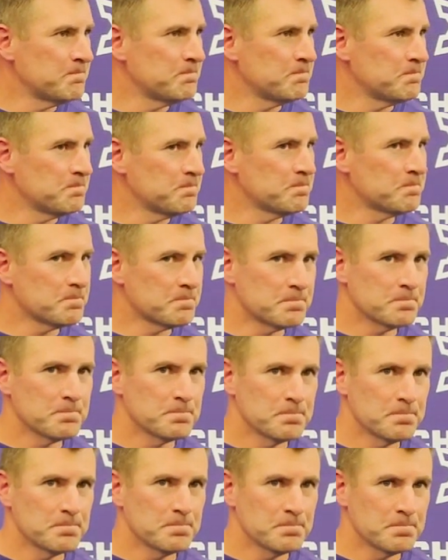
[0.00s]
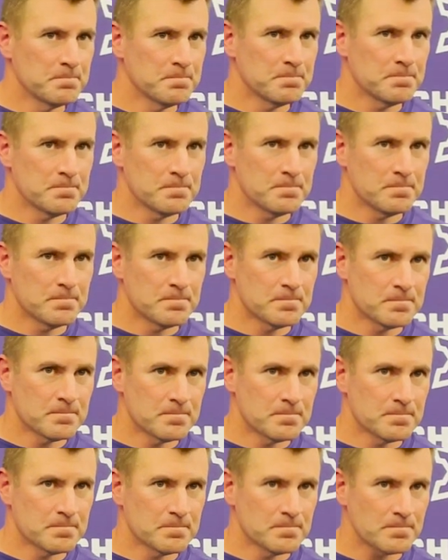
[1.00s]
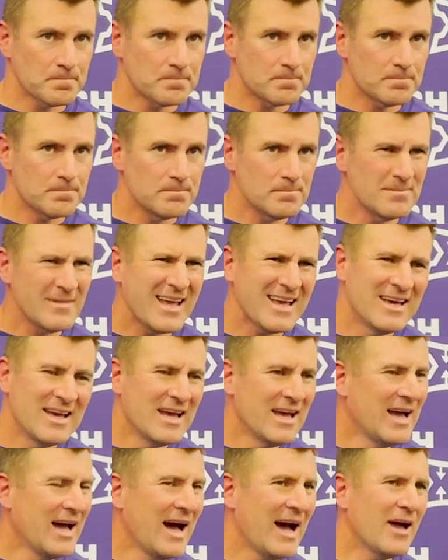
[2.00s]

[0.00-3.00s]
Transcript: much of a difference between the two quarterbacks that you might see?